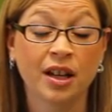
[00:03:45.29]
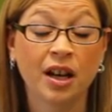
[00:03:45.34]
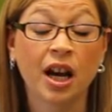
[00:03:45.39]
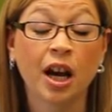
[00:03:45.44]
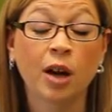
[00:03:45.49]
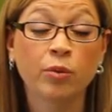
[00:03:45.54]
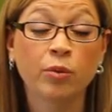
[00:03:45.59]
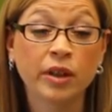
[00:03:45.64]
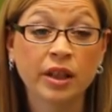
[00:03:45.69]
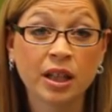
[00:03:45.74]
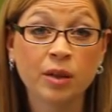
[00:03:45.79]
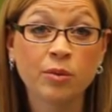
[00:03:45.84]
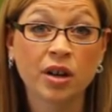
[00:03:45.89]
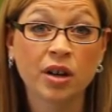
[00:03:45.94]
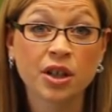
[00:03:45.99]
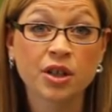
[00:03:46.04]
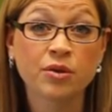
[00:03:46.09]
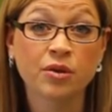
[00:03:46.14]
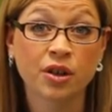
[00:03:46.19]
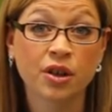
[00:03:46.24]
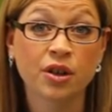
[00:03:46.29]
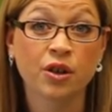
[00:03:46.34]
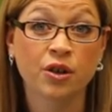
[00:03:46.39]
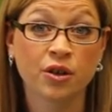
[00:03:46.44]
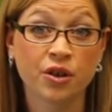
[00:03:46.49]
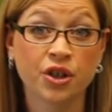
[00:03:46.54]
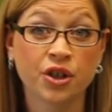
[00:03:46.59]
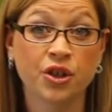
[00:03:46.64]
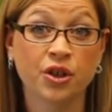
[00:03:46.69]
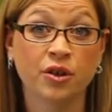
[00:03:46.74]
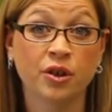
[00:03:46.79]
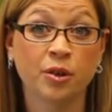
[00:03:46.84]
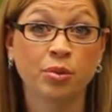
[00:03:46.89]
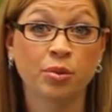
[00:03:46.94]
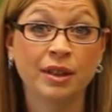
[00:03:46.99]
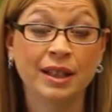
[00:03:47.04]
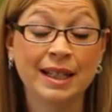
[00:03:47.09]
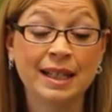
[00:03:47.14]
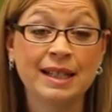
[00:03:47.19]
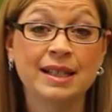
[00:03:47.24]
I really want to encourage you to
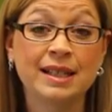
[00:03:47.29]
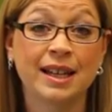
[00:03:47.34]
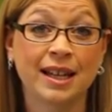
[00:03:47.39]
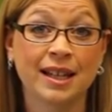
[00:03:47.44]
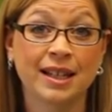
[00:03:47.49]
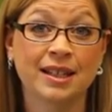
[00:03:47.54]
please get